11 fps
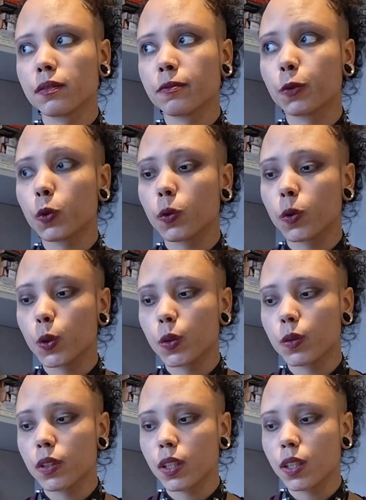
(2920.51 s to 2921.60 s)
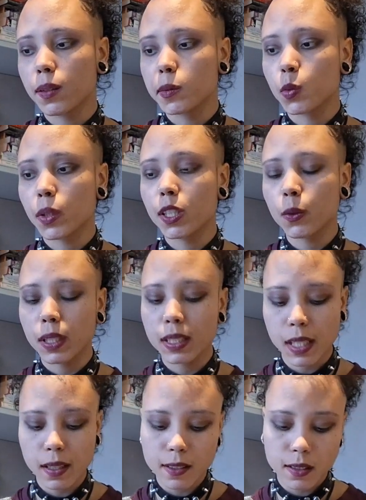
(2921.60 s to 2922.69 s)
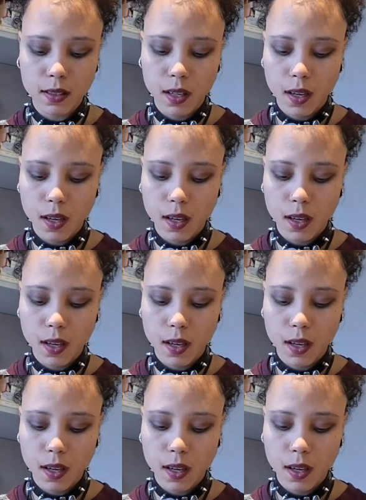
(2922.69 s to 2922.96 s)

for 2026,